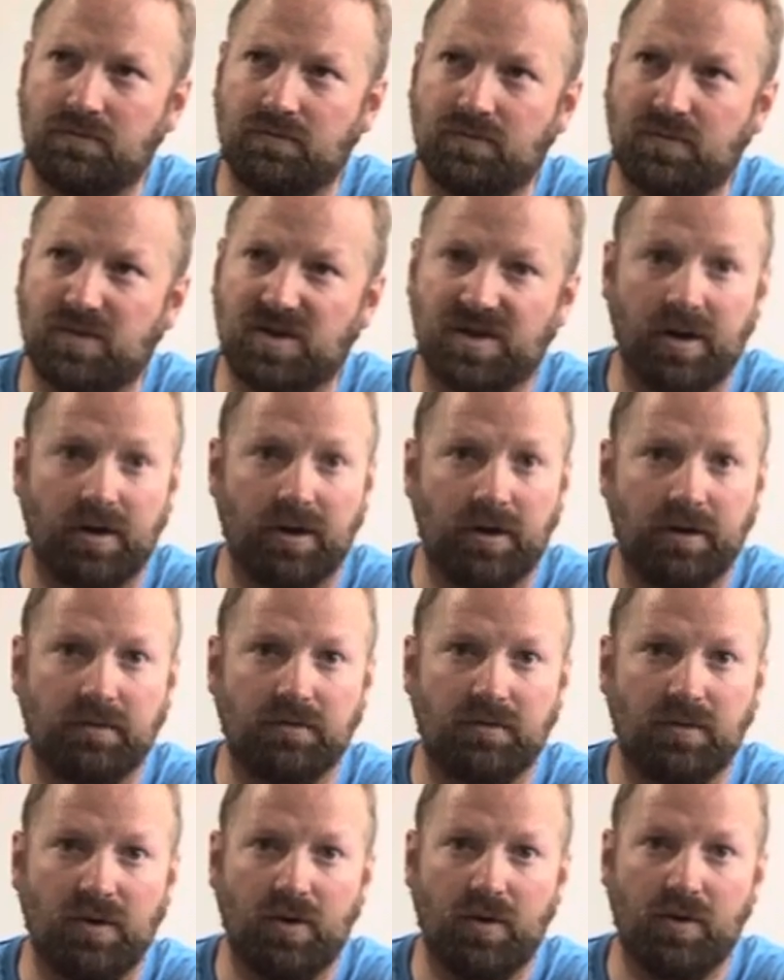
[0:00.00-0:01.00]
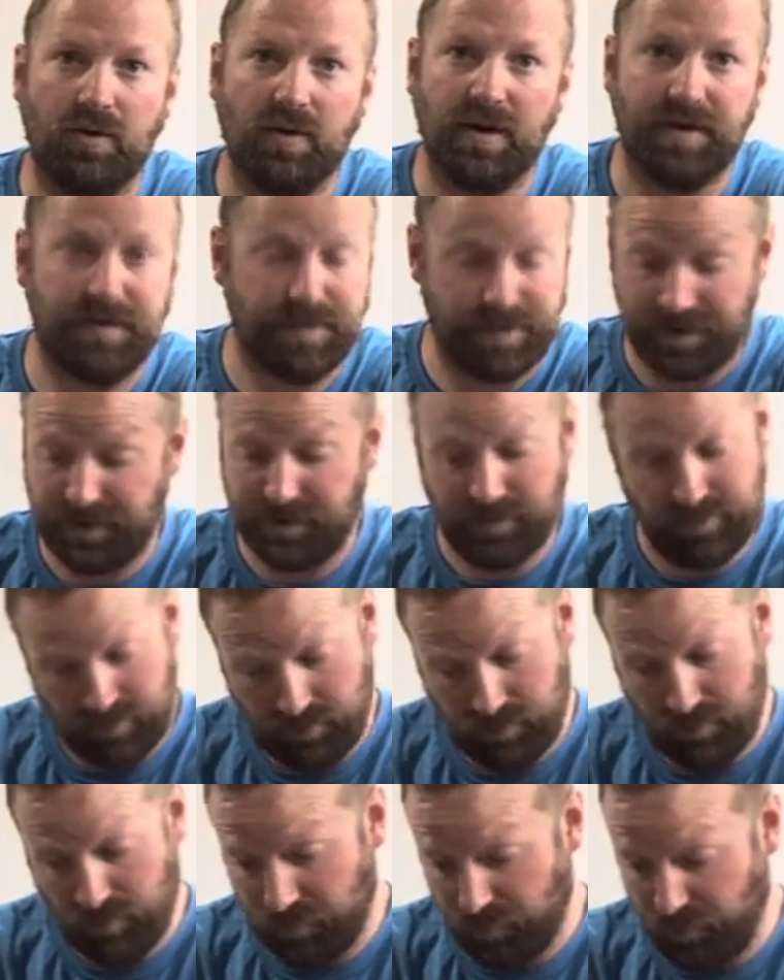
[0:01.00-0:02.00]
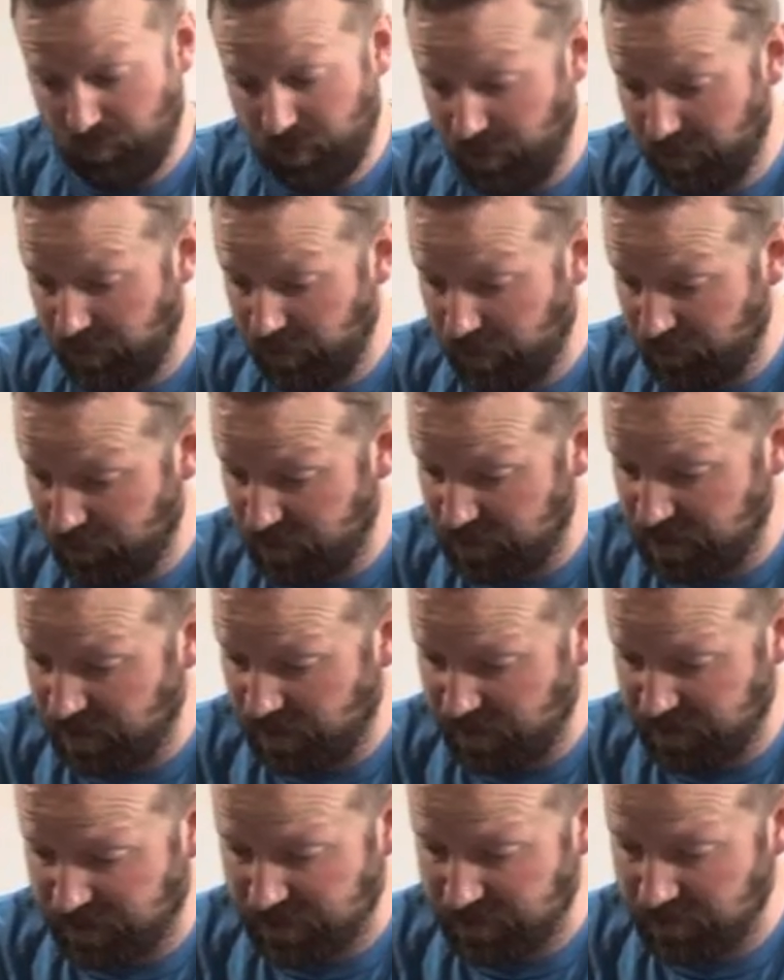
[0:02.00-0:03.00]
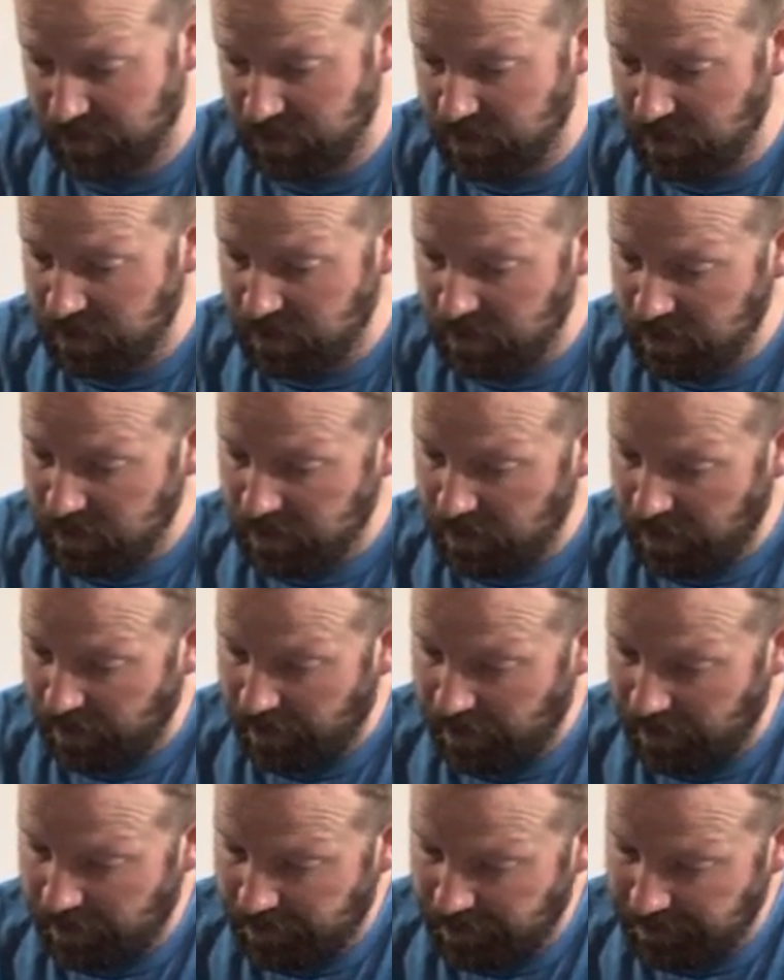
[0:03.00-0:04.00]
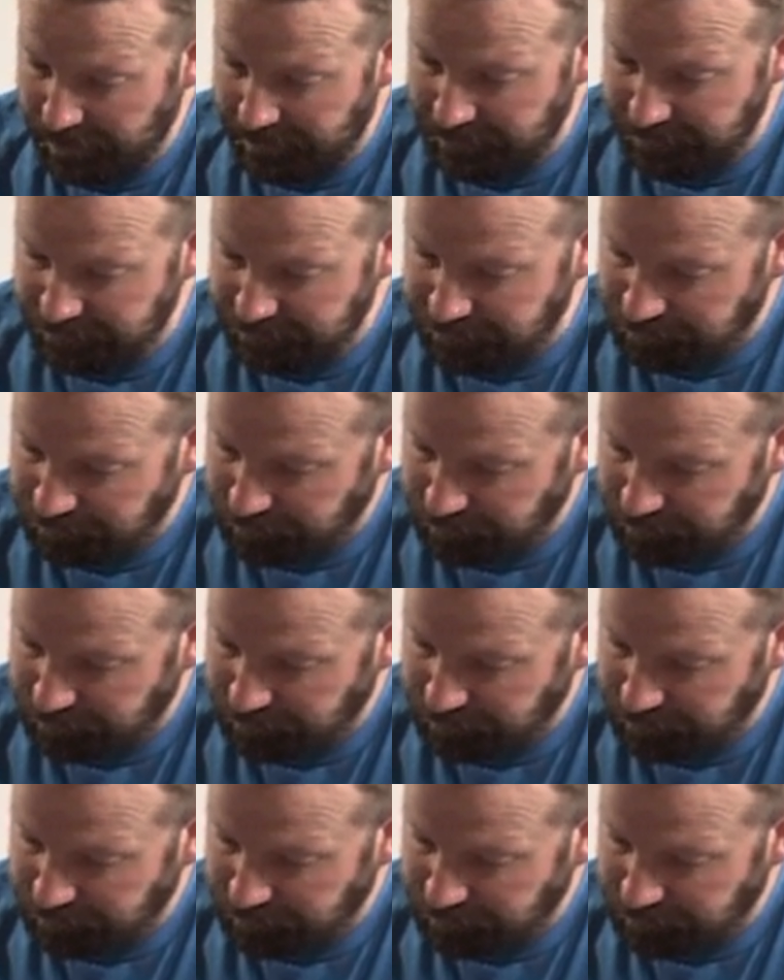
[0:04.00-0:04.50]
singer who is really good at what she does. Man,